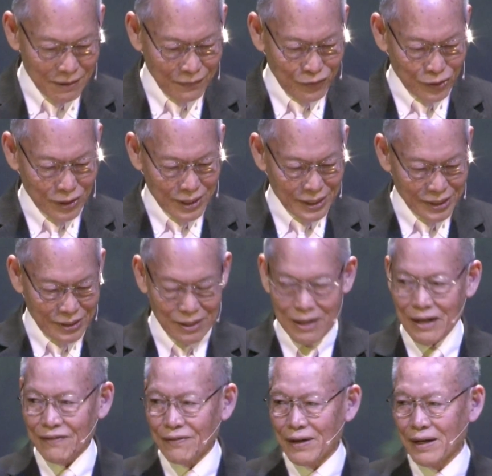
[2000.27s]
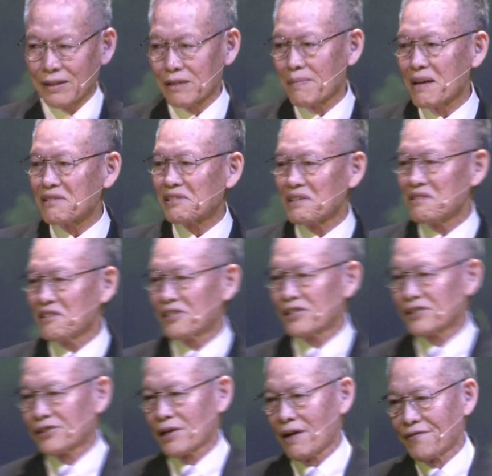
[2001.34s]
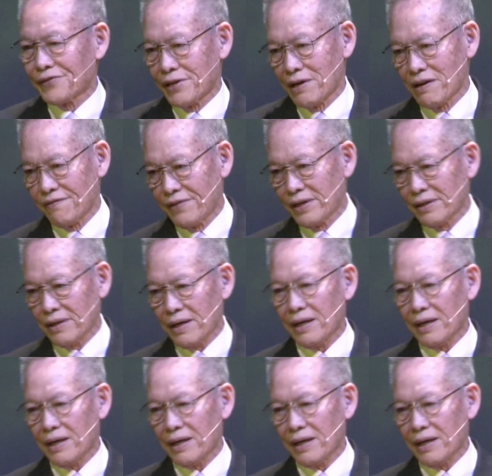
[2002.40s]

for us to love God. You might say this is self-serving.